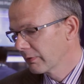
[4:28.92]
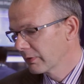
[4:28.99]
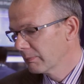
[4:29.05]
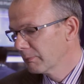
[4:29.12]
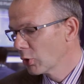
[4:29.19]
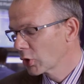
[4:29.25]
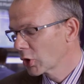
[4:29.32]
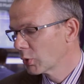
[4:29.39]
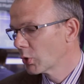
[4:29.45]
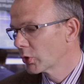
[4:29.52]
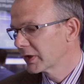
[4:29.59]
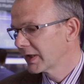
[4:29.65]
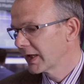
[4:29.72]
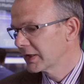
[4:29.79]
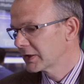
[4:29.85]
the more
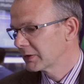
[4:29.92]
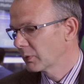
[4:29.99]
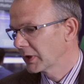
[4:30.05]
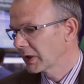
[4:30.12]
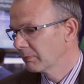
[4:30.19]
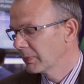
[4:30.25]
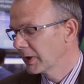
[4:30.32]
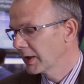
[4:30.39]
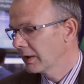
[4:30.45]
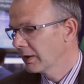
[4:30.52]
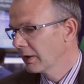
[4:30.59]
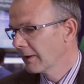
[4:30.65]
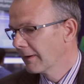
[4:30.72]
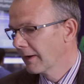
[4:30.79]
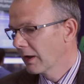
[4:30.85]
coordinated we can be,
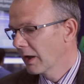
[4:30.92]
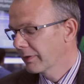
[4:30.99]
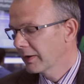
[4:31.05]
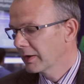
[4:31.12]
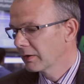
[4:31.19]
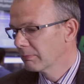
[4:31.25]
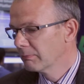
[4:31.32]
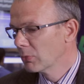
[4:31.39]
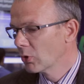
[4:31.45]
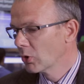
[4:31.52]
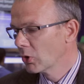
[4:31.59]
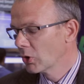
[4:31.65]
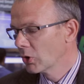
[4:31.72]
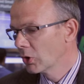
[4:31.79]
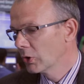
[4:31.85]
I think the
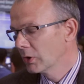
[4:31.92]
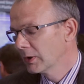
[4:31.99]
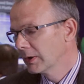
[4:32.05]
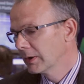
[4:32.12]
more